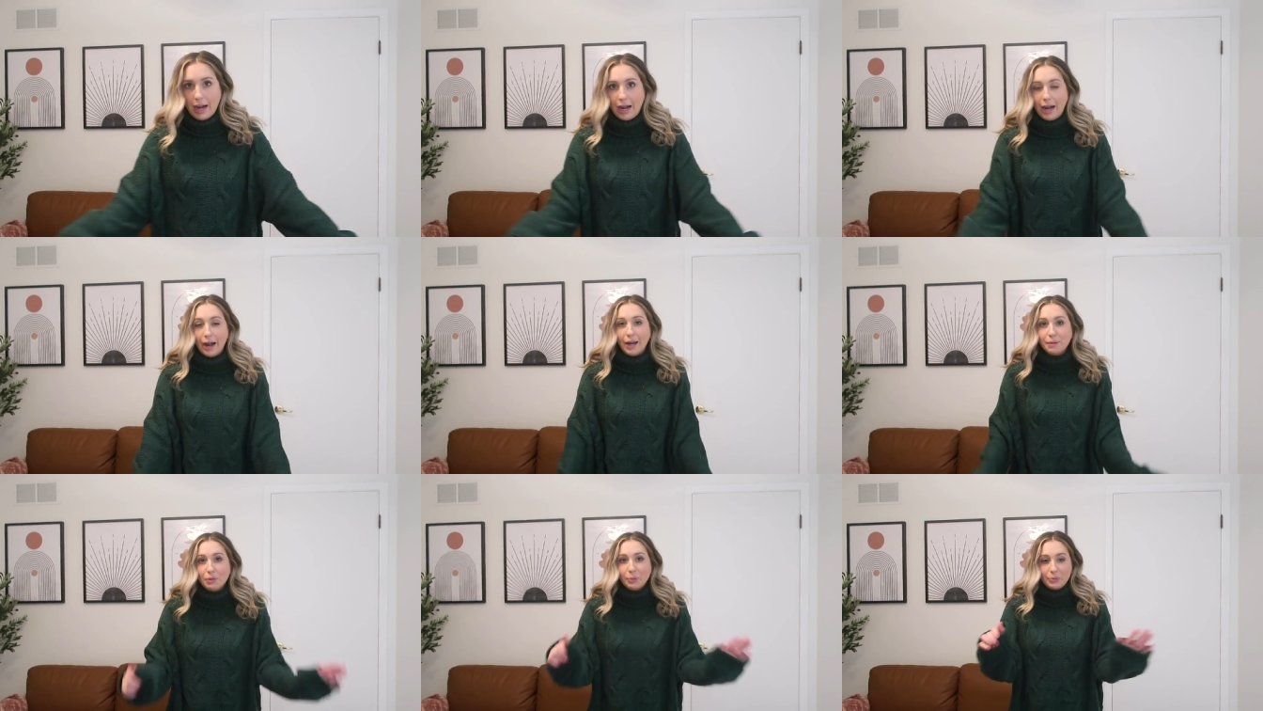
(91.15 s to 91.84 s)

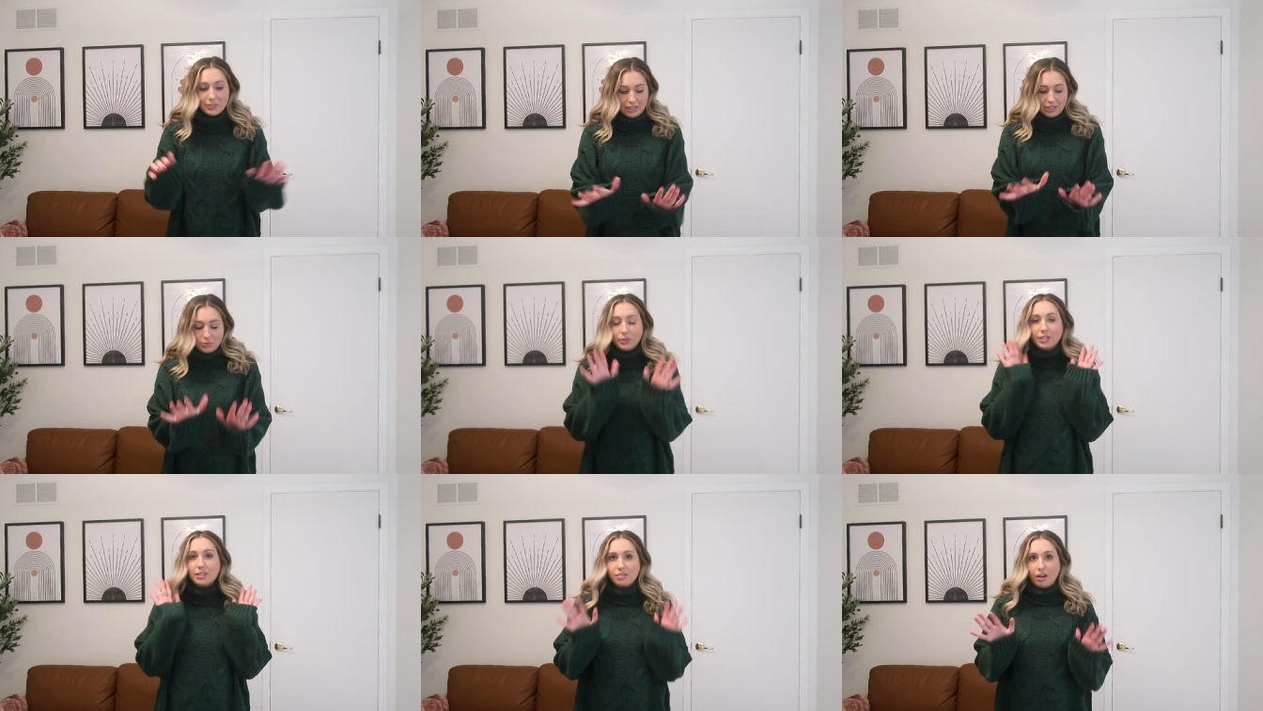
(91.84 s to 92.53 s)
I'm obsessed
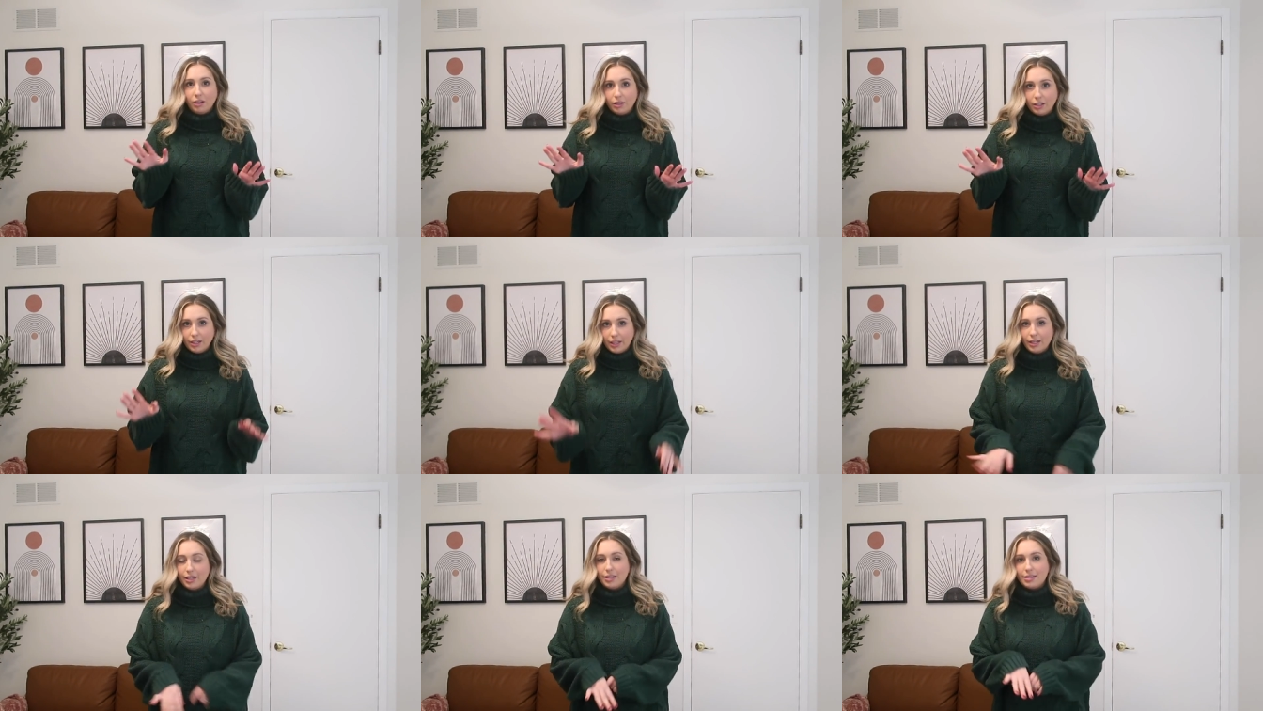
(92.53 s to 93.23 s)
with this color.
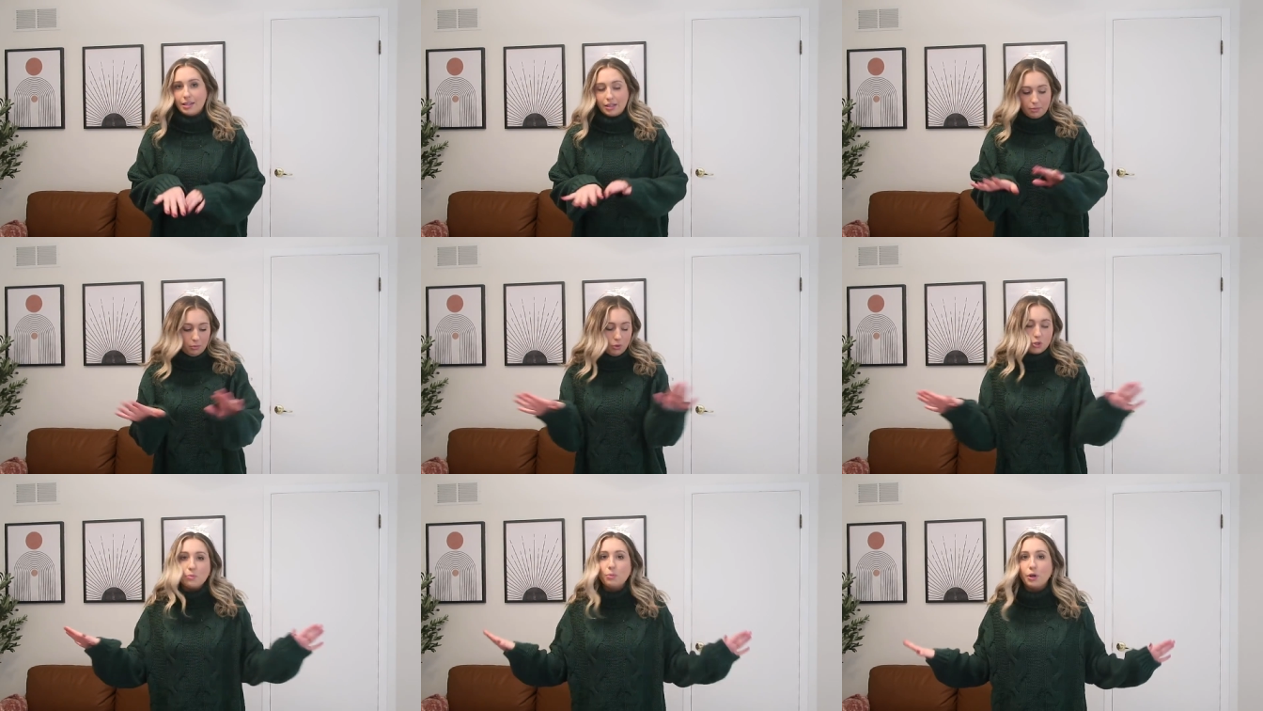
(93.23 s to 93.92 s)
It is the
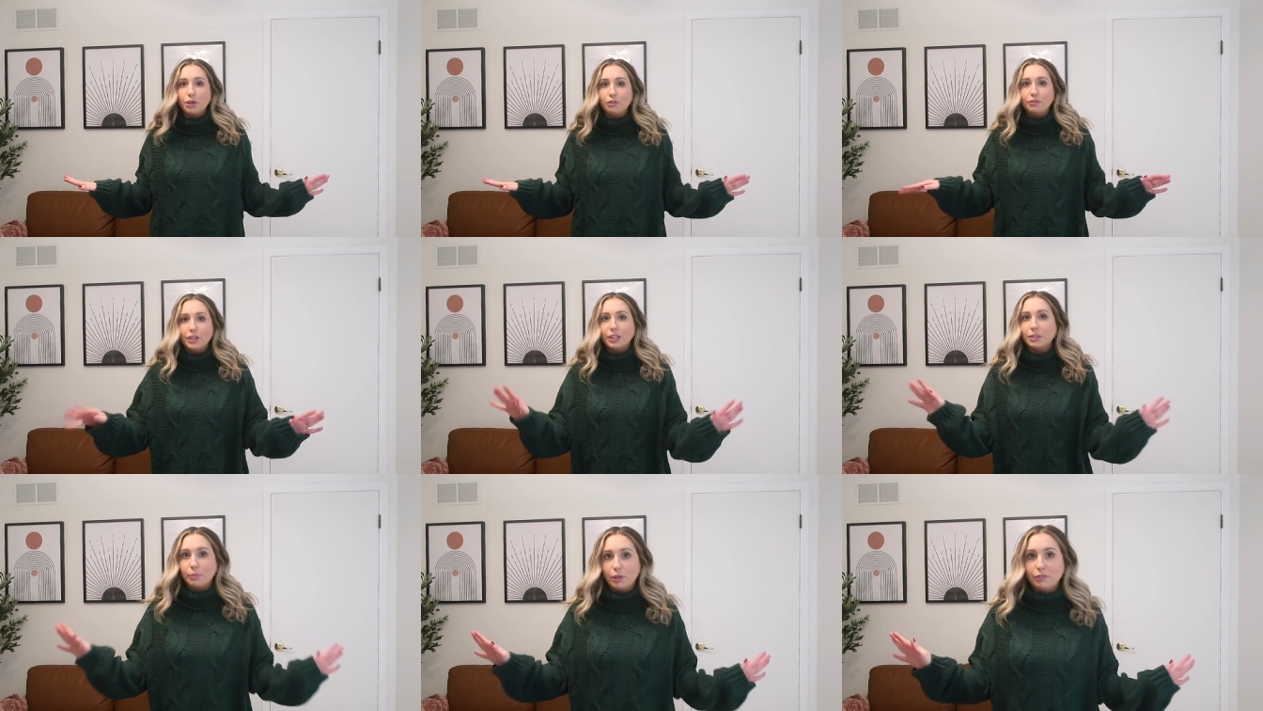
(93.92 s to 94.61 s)
most
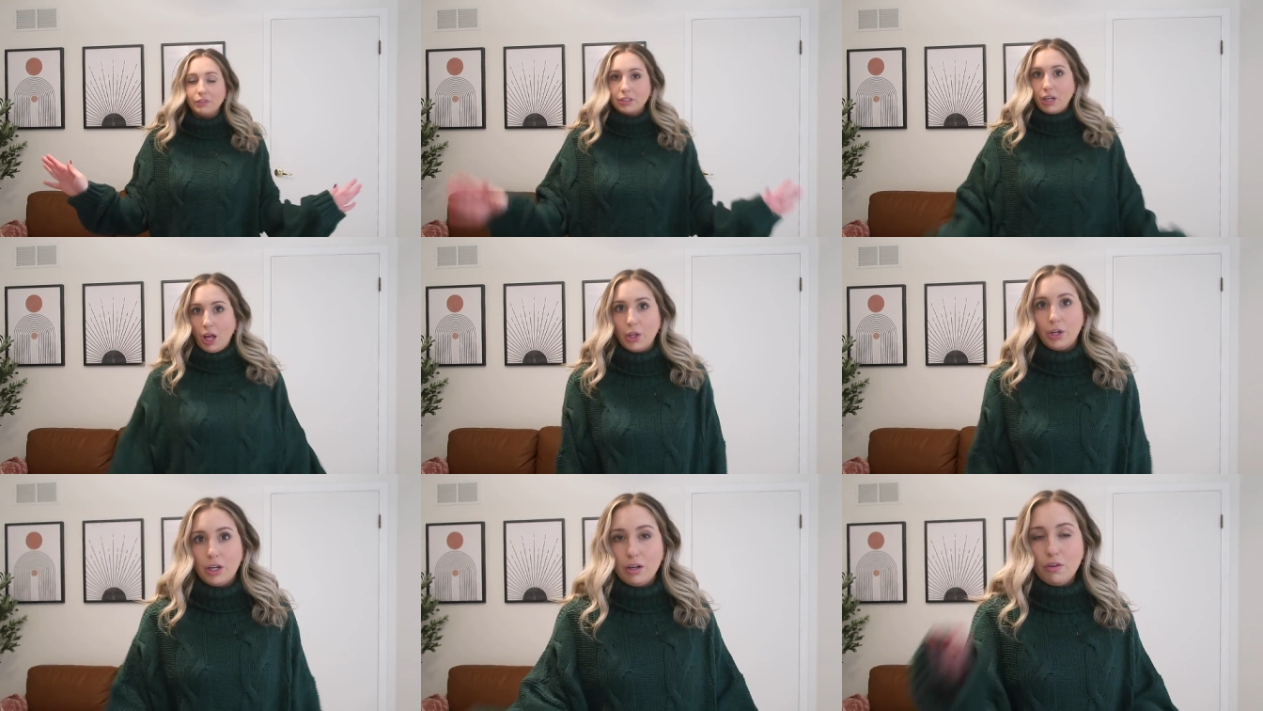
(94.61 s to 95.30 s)
perfect, perfect
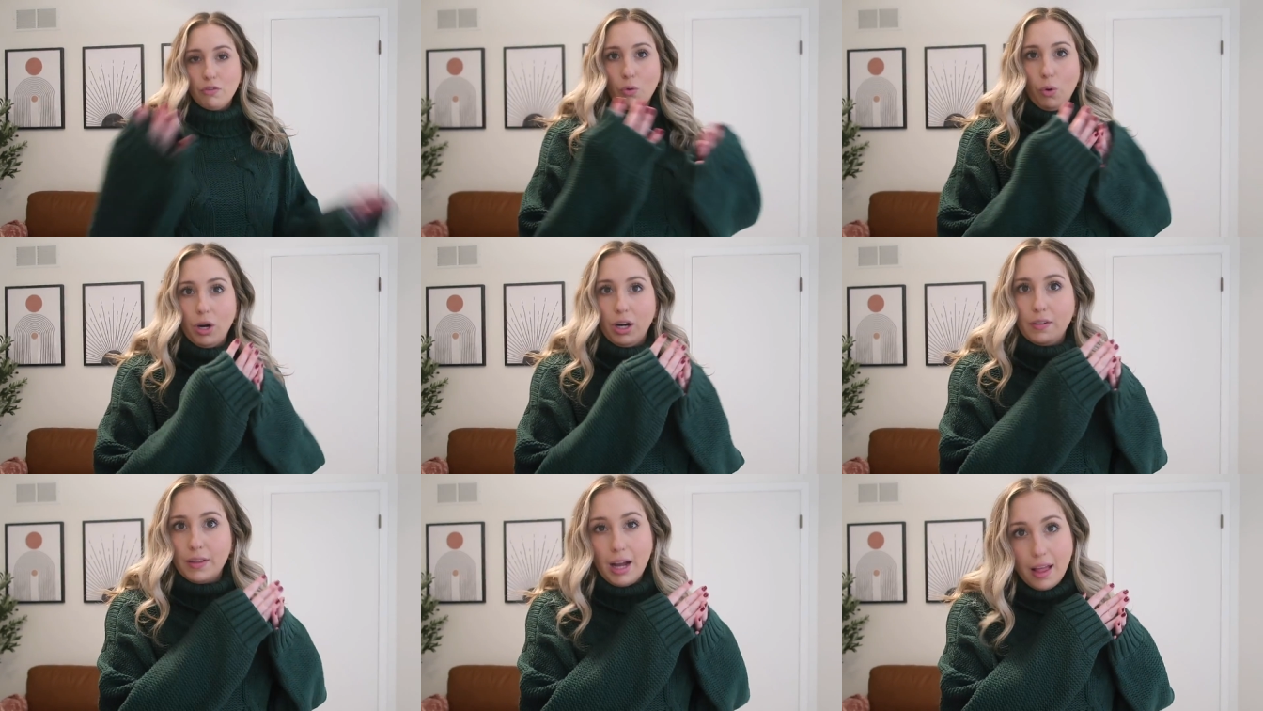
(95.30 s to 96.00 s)
color
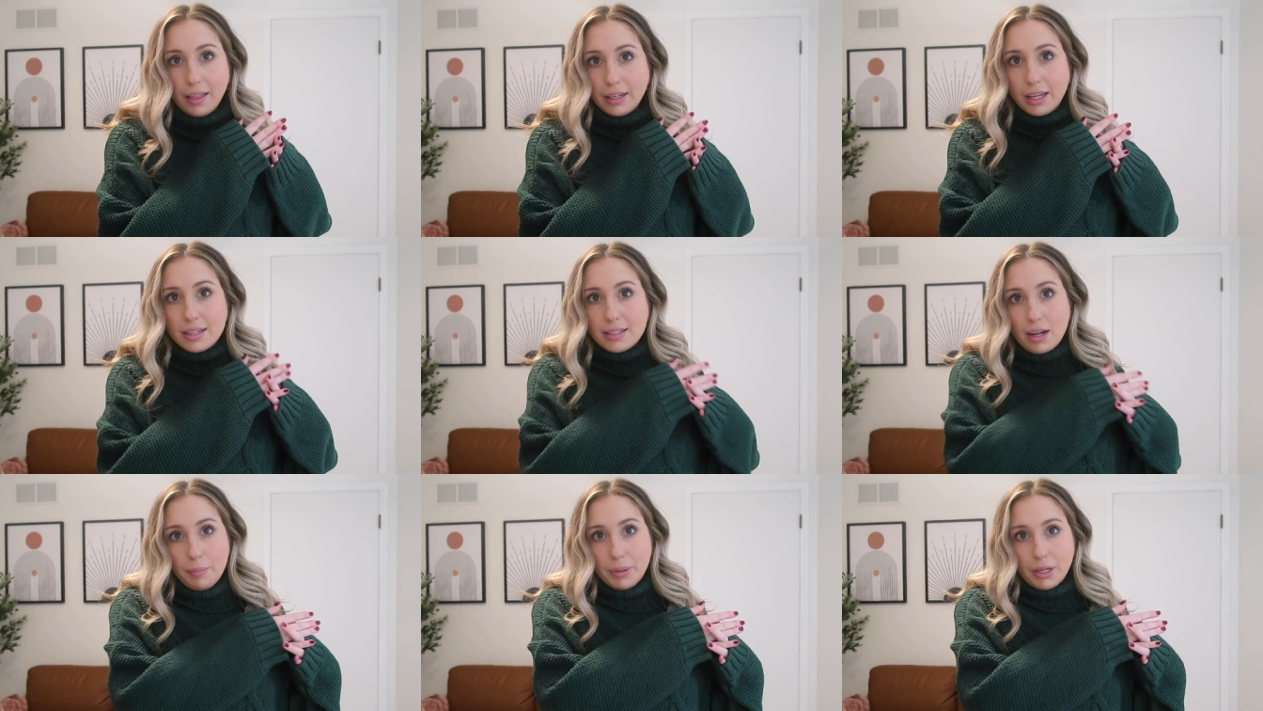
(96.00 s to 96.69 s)
for the holidays
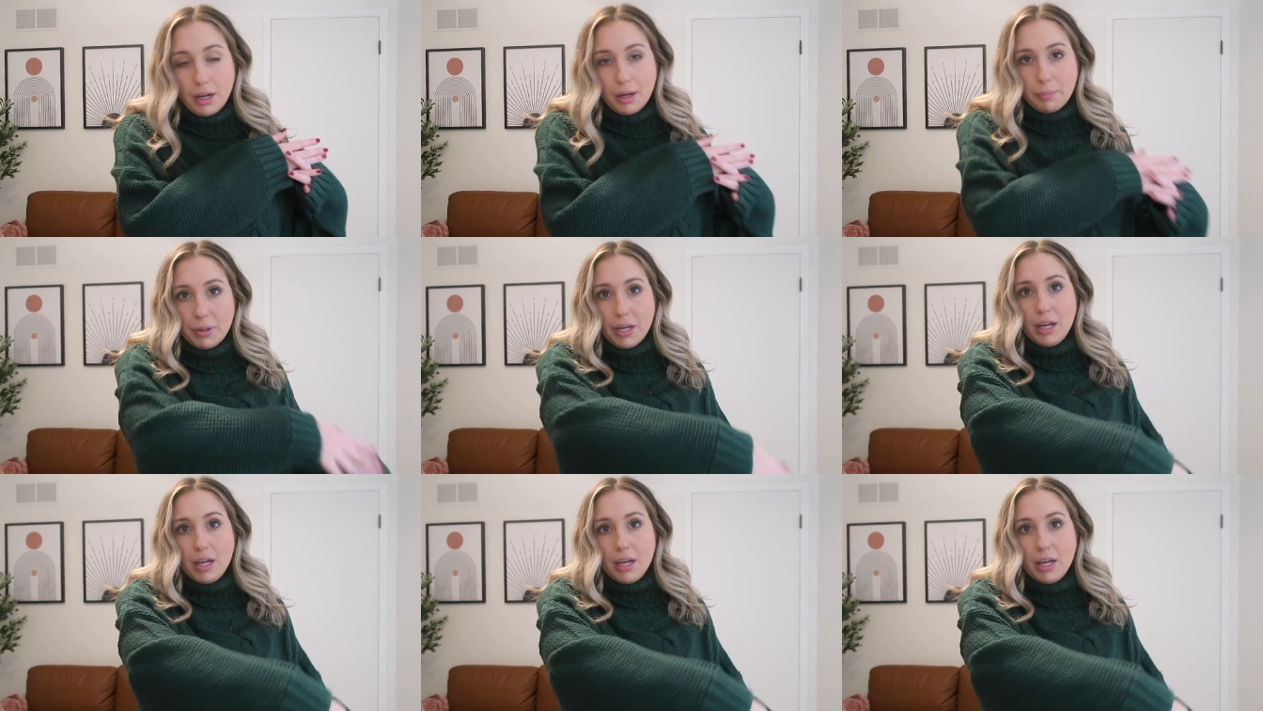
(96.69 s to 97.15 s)
coming up.